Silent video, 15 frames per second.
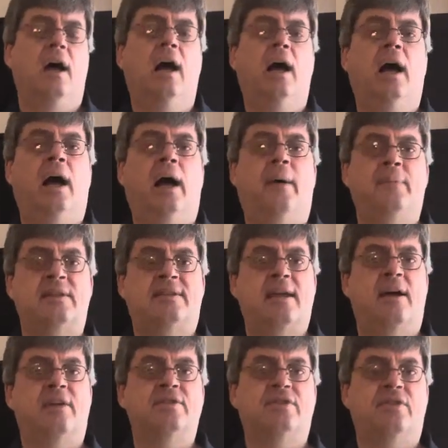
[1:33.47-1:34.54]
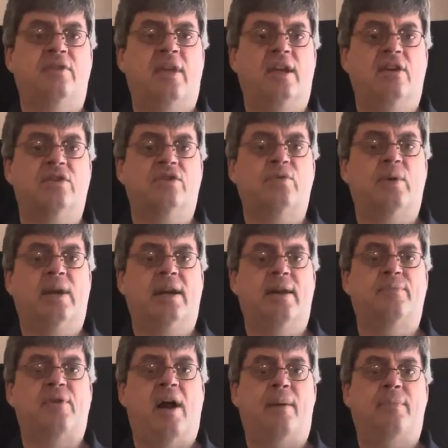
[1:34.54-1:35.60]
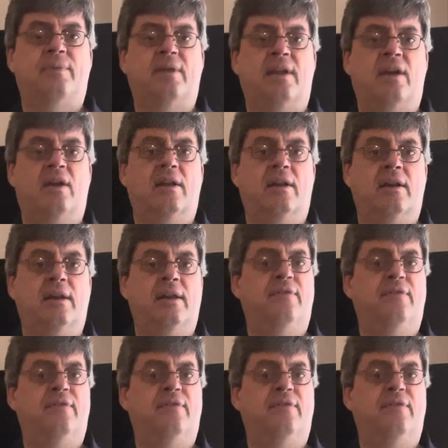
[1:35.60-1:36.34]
that tells you that you're swinging it properly and